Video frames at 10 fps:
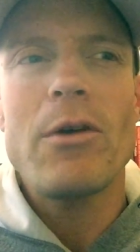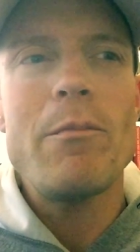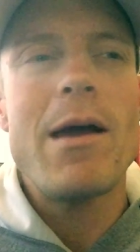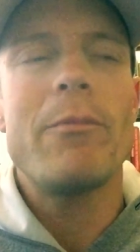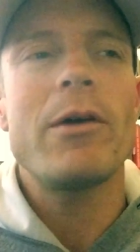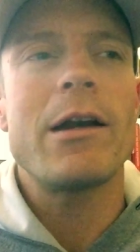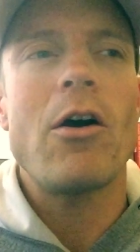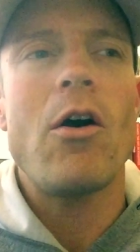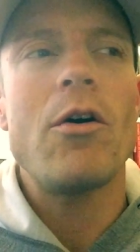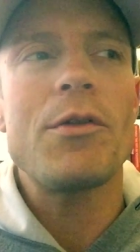remembering
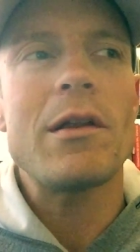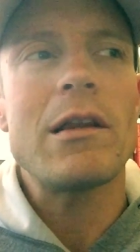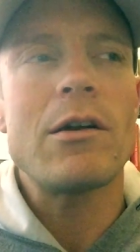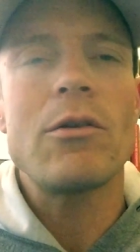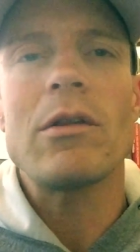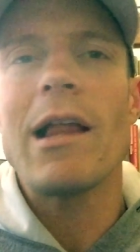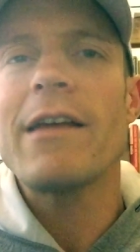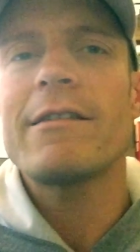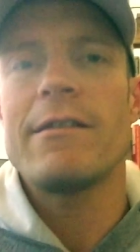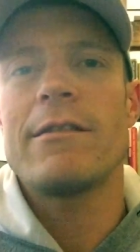all the little
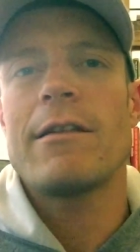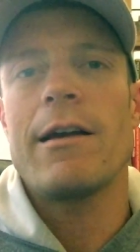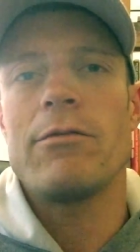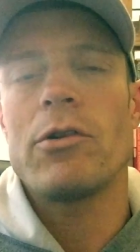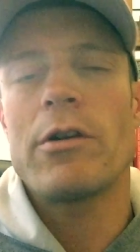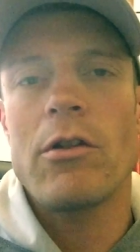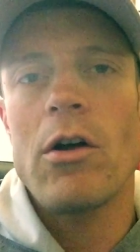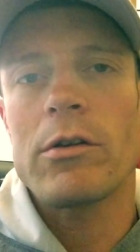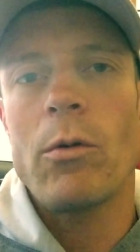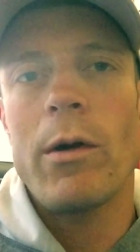lessons I've learned
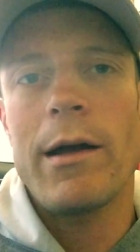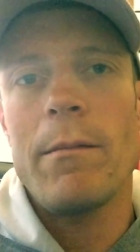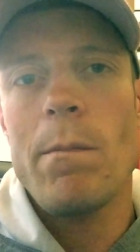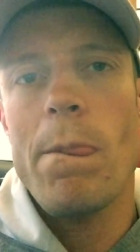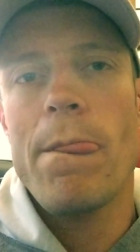along the way.